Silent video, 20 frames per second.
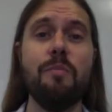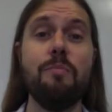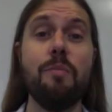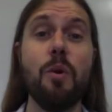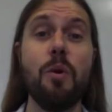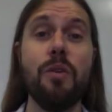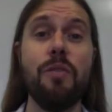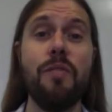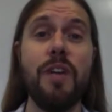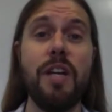
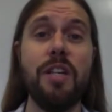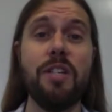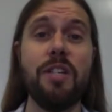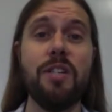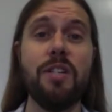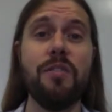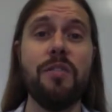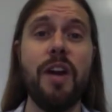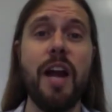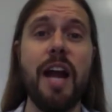
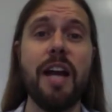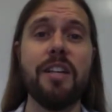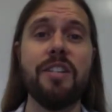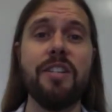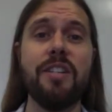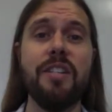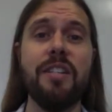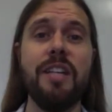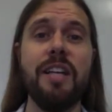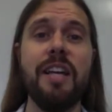motivations for
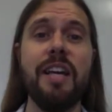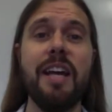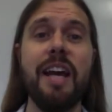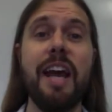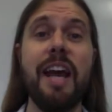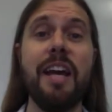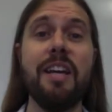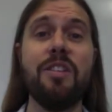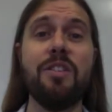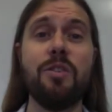action,
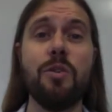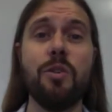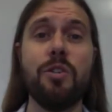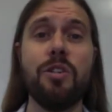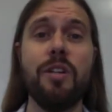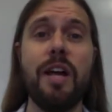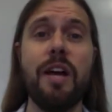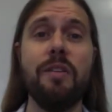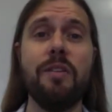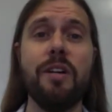and
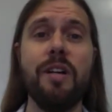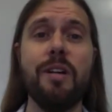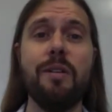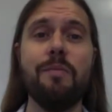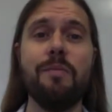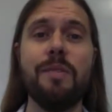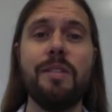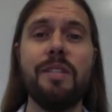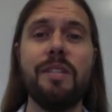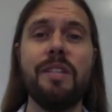social
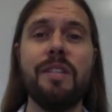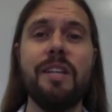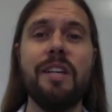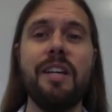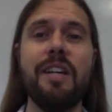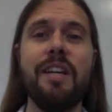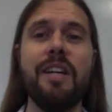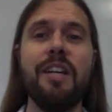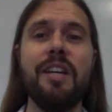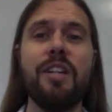outcomes.
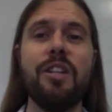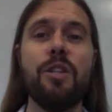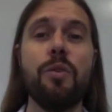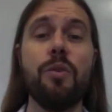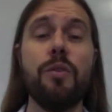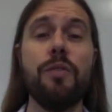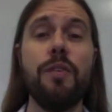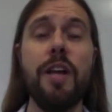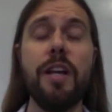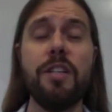The
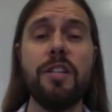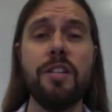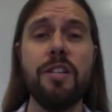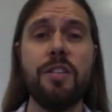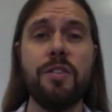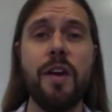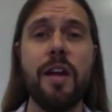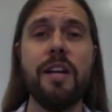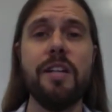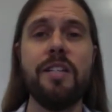reflection
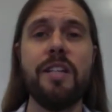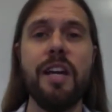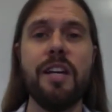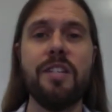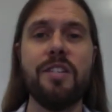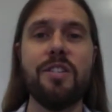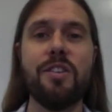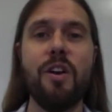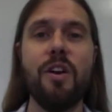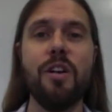strategy I
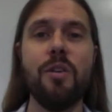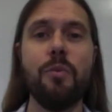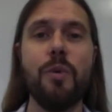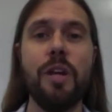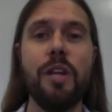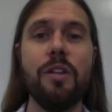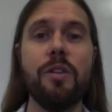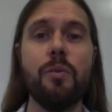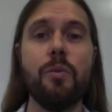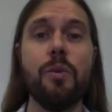started
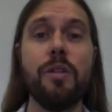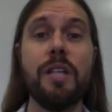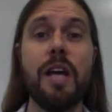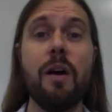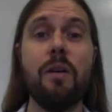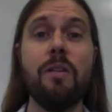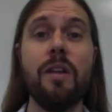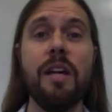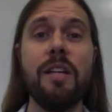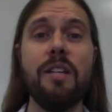with was
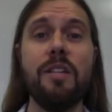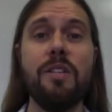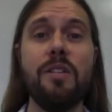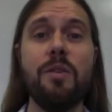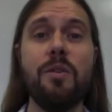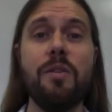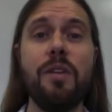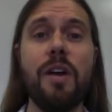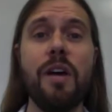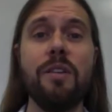outlined in
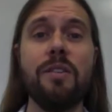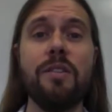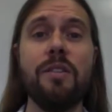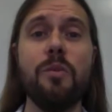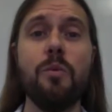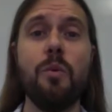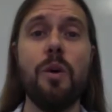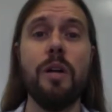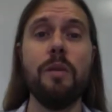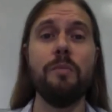
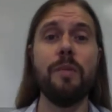2001